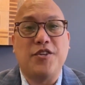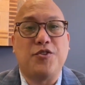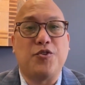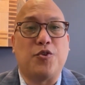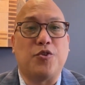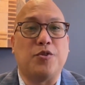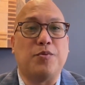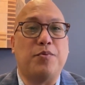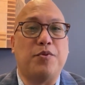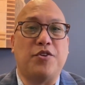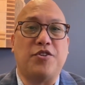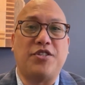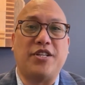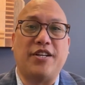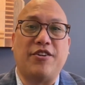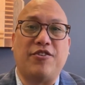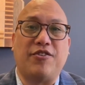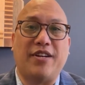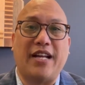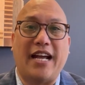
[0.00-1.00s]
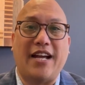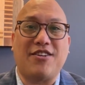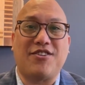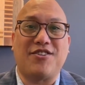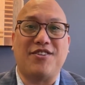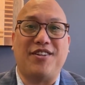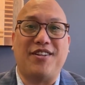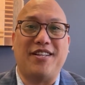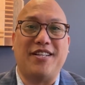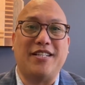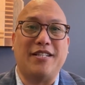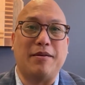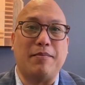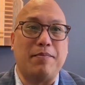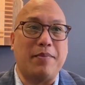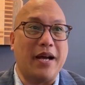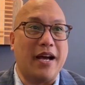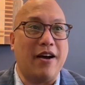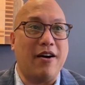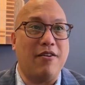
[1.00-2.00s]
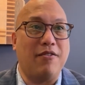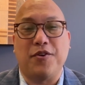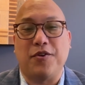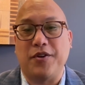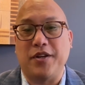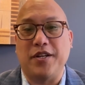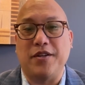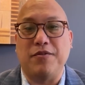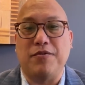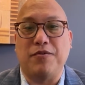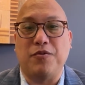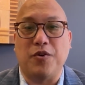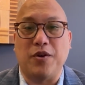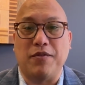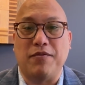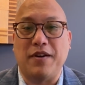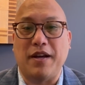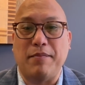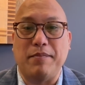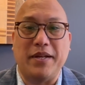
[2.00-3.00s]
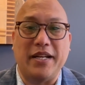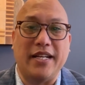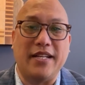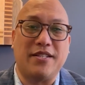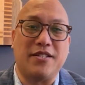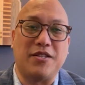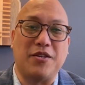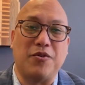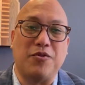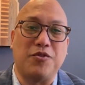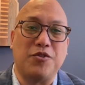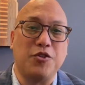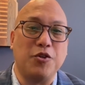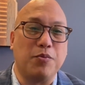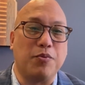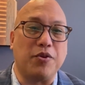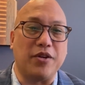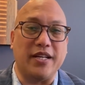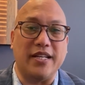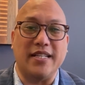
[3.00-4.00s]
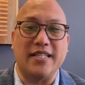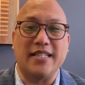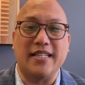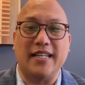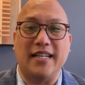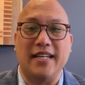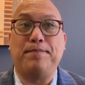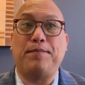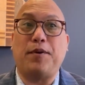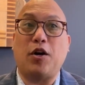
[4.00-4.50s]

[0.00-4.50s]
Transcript: George Bush International is about 30 to 45 minutes. So super easy.